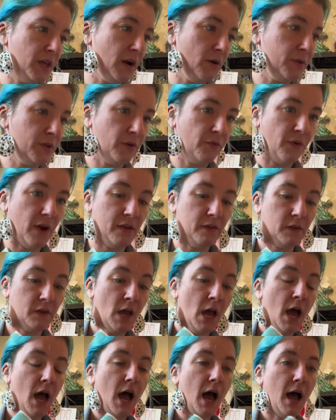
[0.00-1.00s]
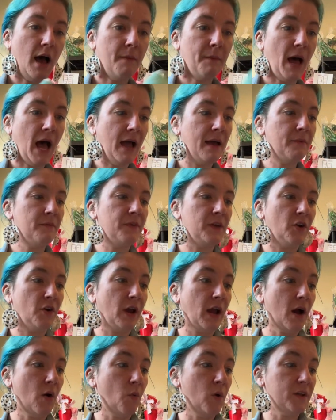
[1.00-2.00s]
there with your friends. I am figuring
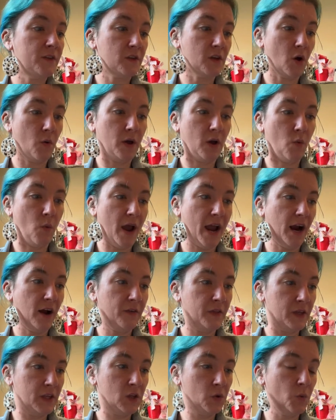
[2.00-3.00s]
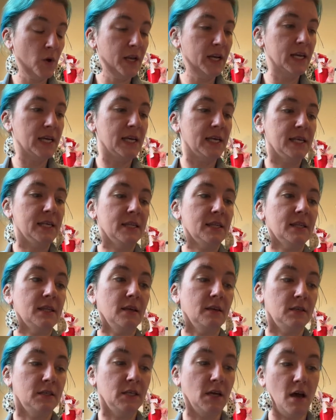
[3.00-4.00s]
out what's going where. This one is
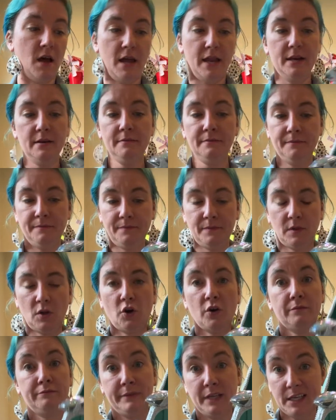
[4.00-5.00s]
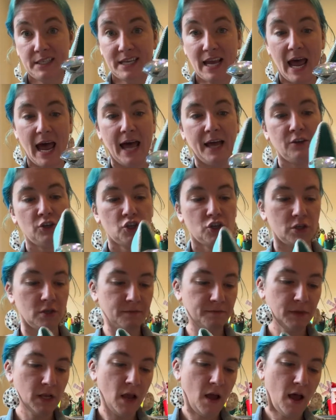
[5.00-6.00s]
done or attached.
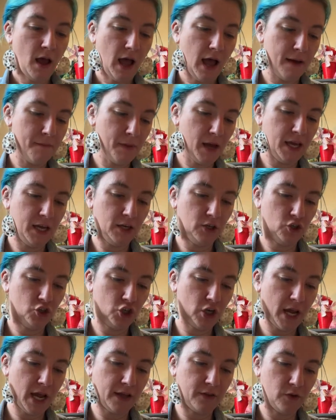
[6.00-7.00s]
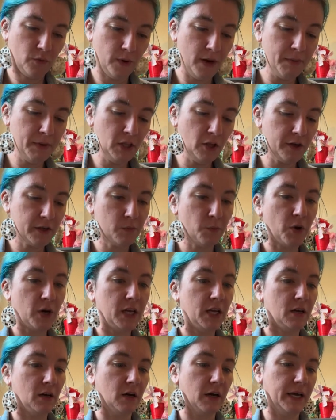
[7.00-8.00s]
I might check. The ribbon looks
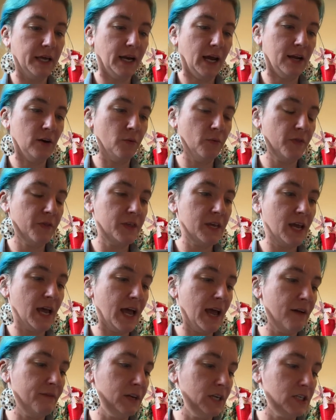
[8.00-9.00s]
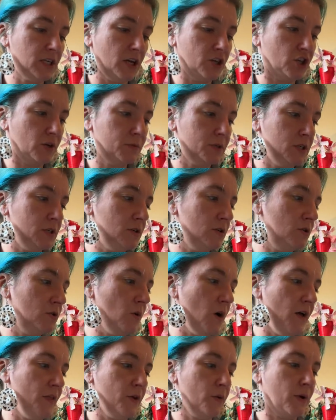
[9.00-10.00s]
pretty good. I don't think I have any touch up to do
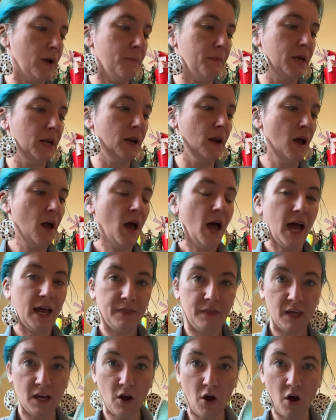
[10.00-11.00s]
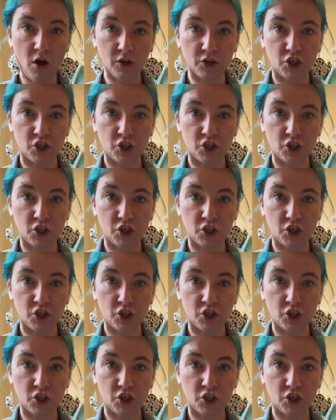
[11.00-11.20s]
on the ribbon. I think all